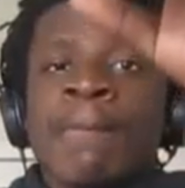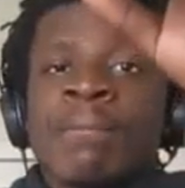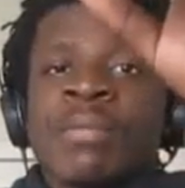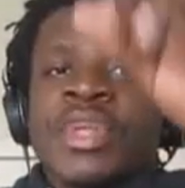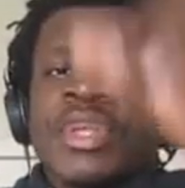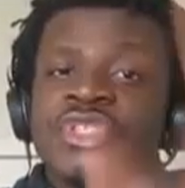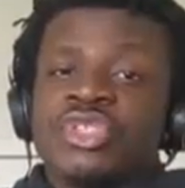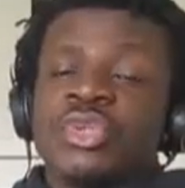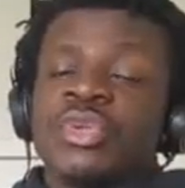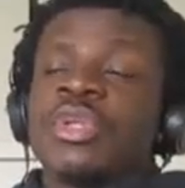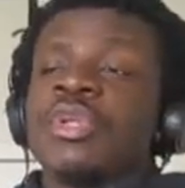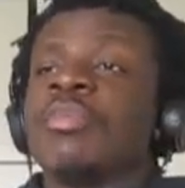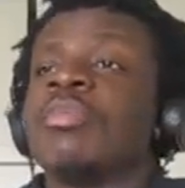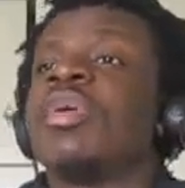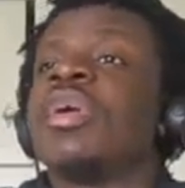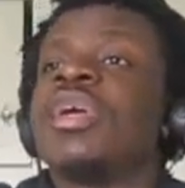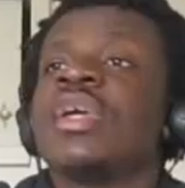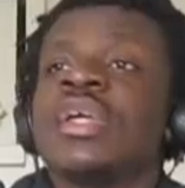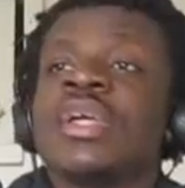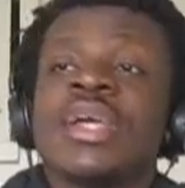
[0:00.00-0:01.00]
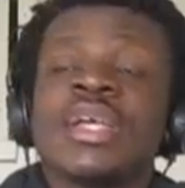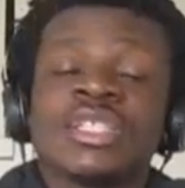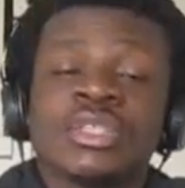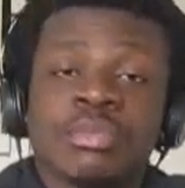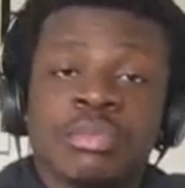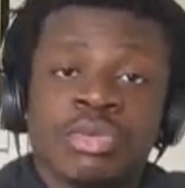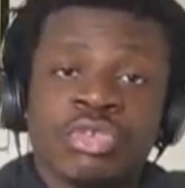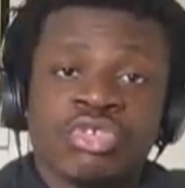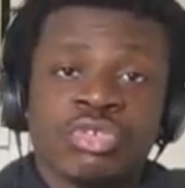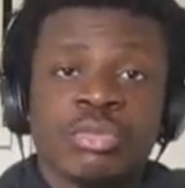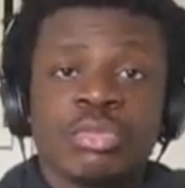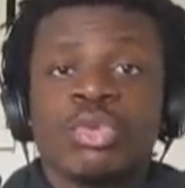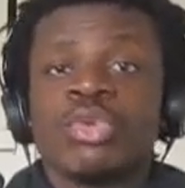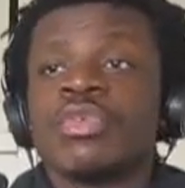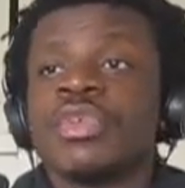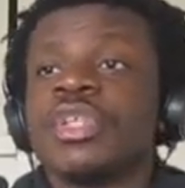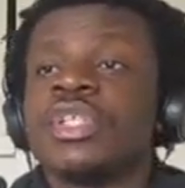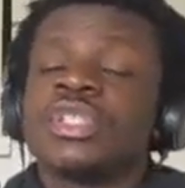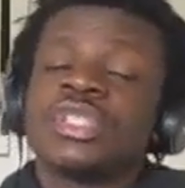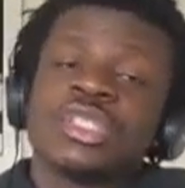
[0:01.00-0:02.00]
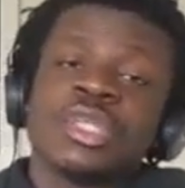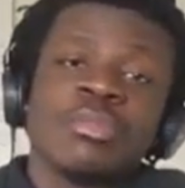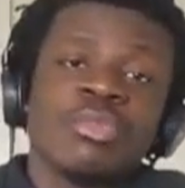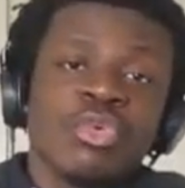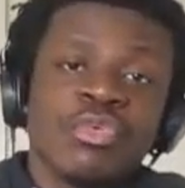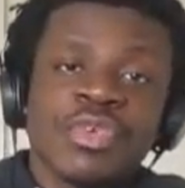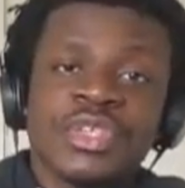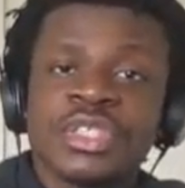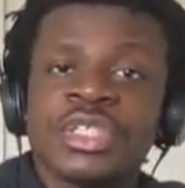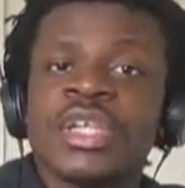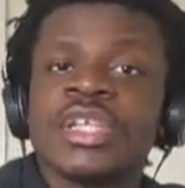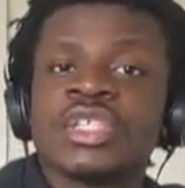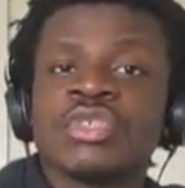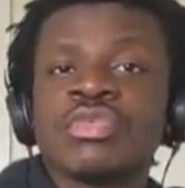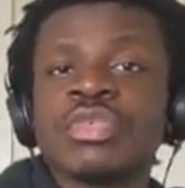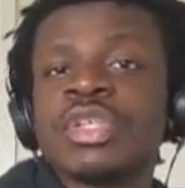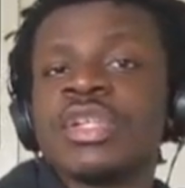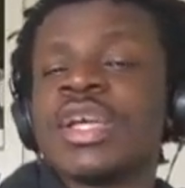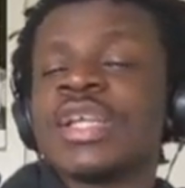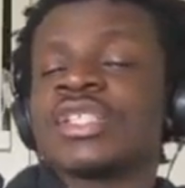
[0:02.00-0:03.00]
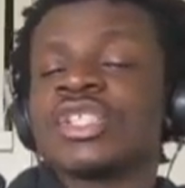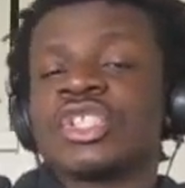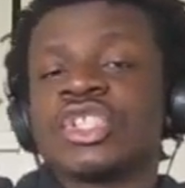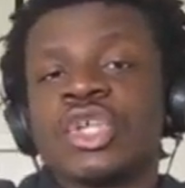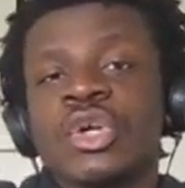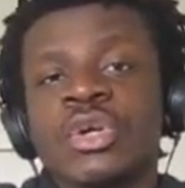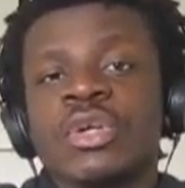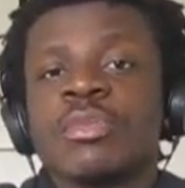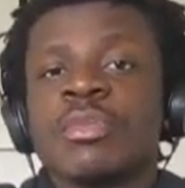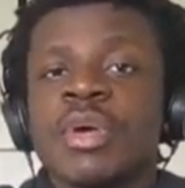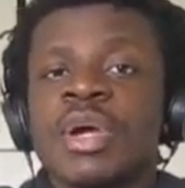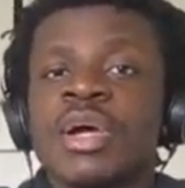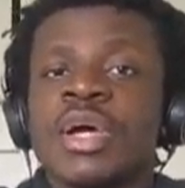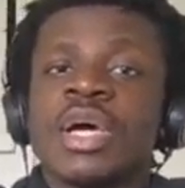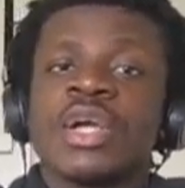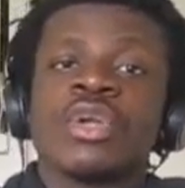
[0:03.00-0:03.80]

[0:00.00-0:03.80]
He's doing it big. He has a bunch of movies. Some movies he doesn't really like to talk about.